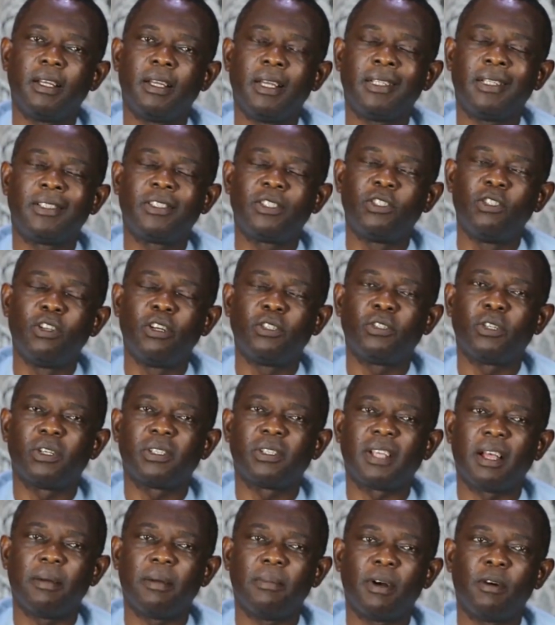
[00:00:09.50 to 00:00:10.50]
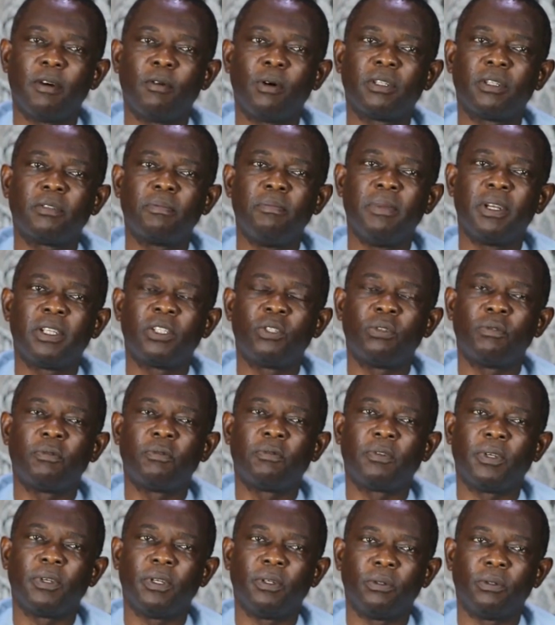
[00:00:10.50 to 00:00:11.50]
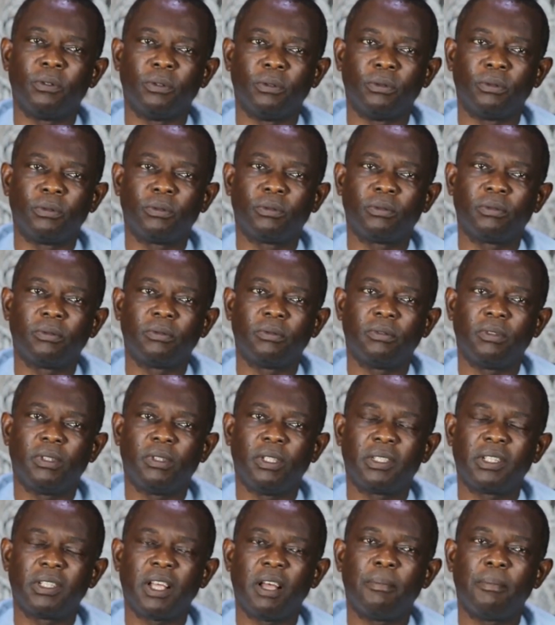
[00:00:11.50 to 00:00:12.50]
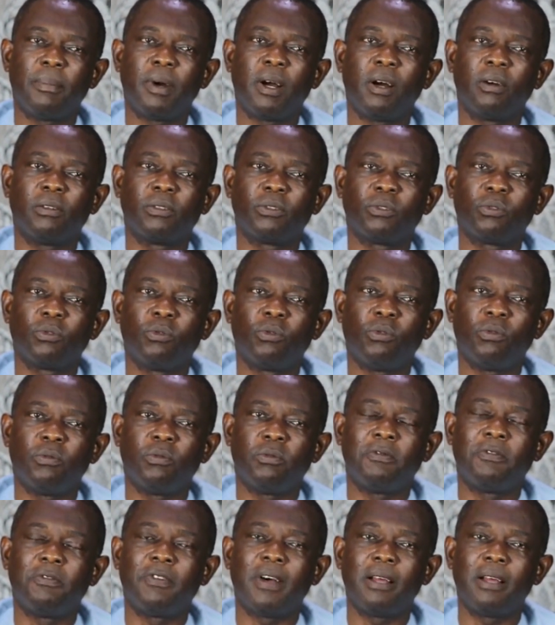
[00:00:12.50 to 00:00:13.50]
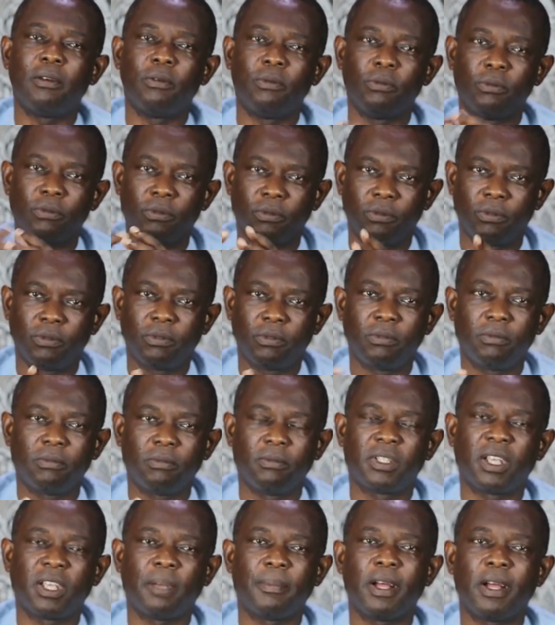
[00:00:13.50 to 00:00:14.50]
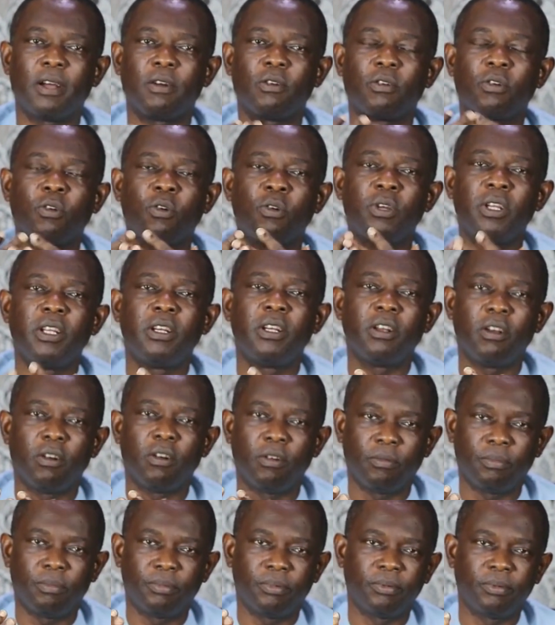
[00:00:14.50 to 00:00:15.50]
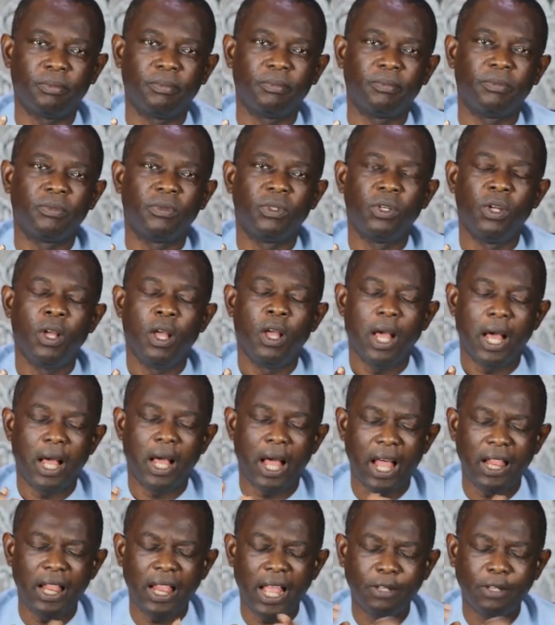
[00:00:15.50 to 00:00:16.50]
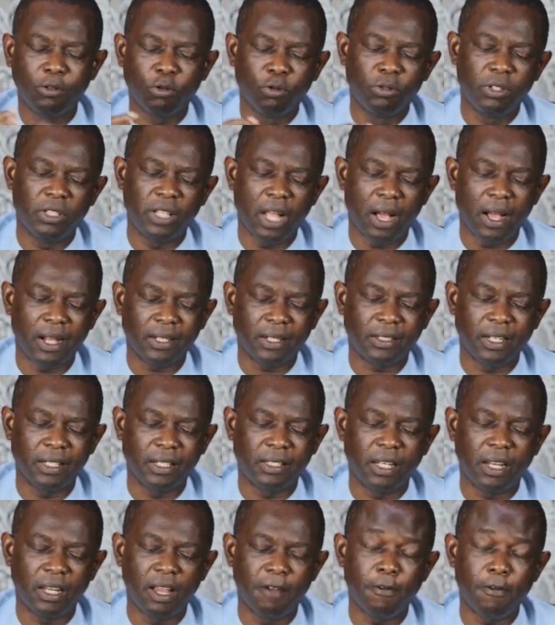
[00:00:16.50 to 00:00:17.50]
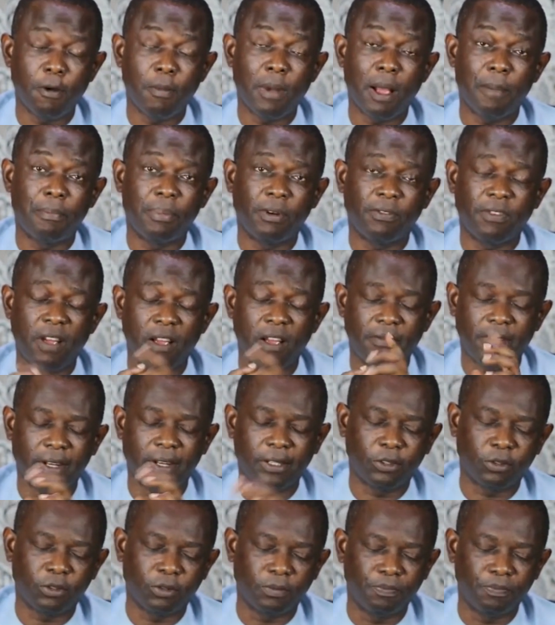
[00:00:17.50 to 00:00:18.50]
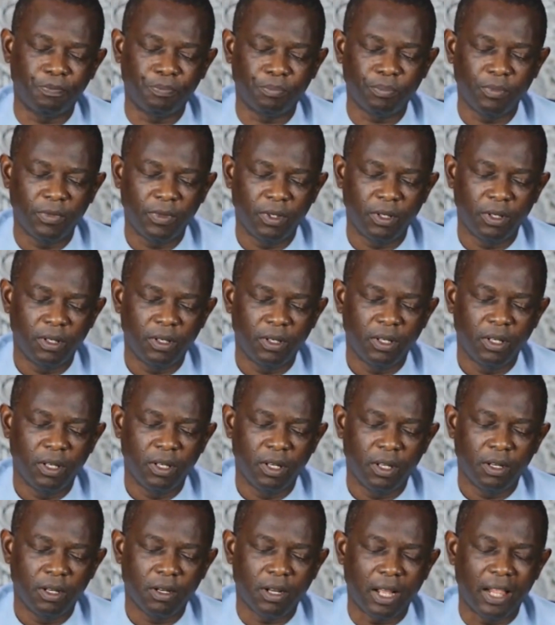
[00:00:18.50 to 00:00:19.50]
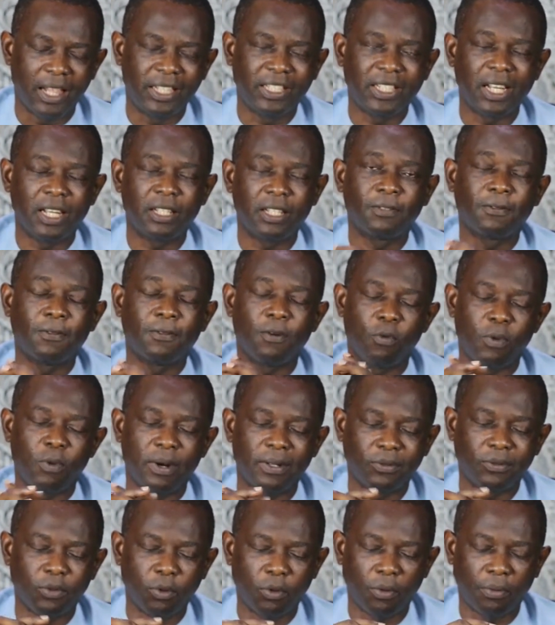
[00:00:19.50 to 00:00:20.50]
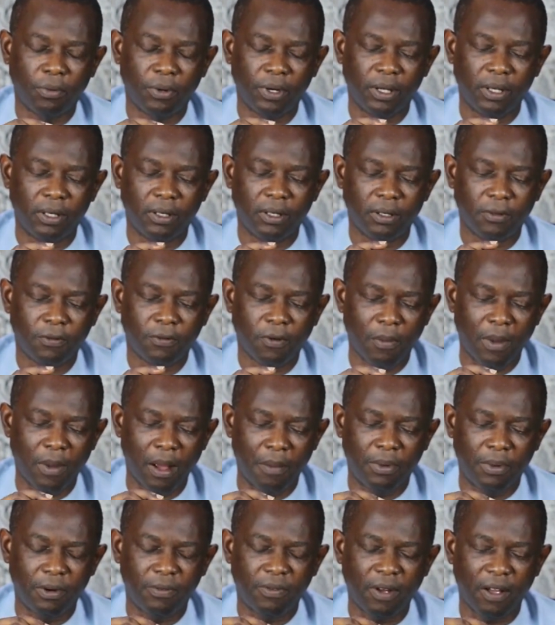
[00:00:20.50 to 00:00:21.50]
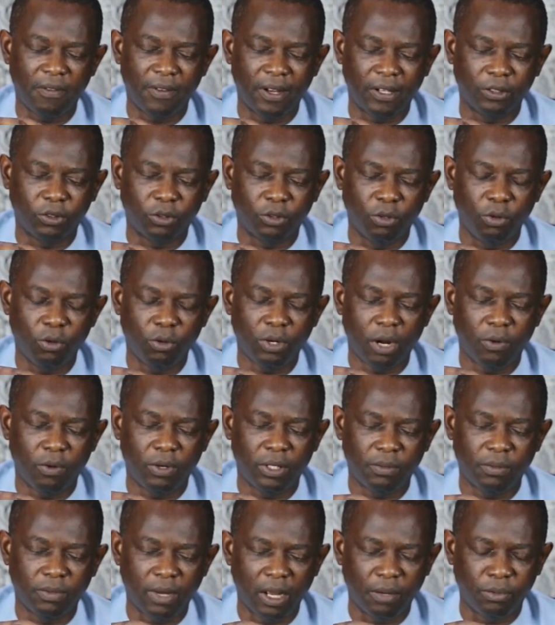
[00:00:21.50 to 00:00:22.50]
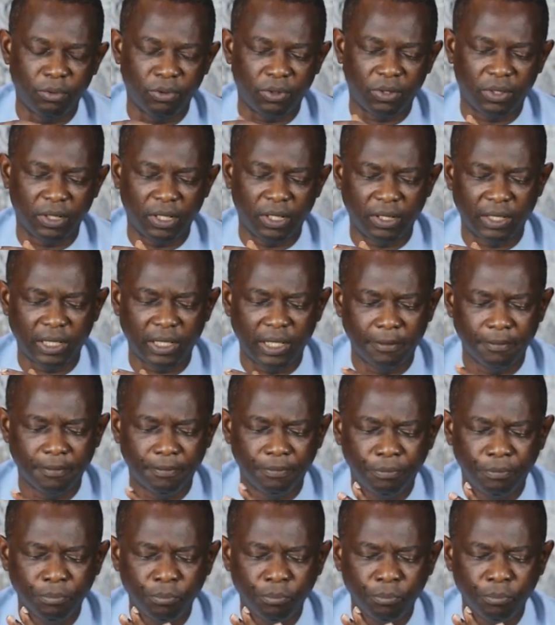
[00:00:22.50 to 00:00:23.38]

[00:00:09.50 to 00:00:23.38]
it's not just about what makes you feel good. It's about values. It's about growing up. I'd like to read our text again from Amplified Version. Galatians 4:1-3 from Amplified Version. Look at what the Bible says.